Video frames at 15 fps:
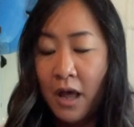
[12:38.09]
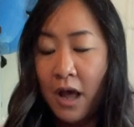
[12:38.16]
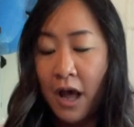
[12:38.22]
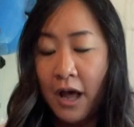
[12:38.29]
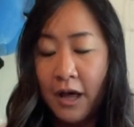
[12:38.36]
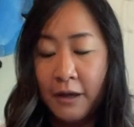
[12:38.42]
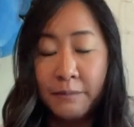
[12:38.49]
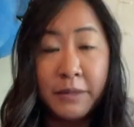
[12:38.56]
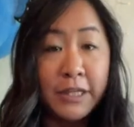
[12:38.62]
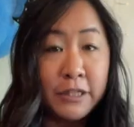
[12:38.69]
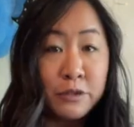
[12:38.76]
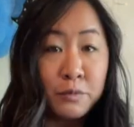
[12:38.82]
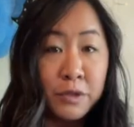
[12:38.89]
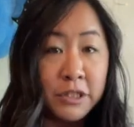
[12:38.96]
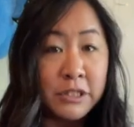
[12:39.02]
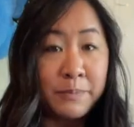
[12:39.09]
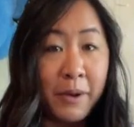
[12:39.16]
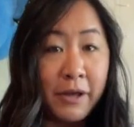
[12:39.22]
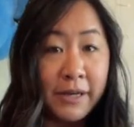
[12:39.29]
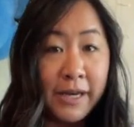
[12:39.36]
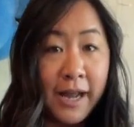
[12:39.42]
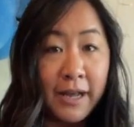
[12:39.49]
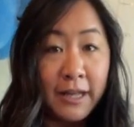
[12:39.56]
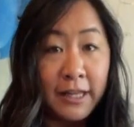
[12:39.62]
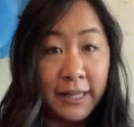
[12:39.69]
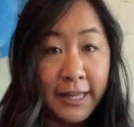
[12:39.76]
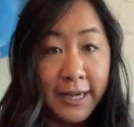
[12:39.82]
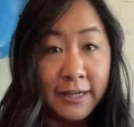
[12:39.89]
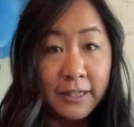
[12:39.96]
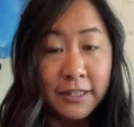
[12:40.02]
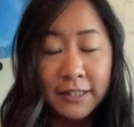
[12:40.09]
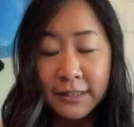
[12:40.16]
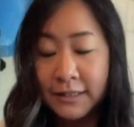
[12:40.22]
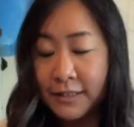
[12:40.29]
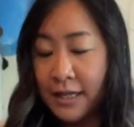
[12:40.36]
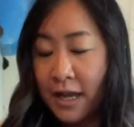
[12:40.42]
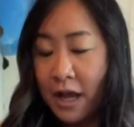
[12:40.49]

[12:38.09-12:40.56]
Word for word: Um, these were spotted at Claire's.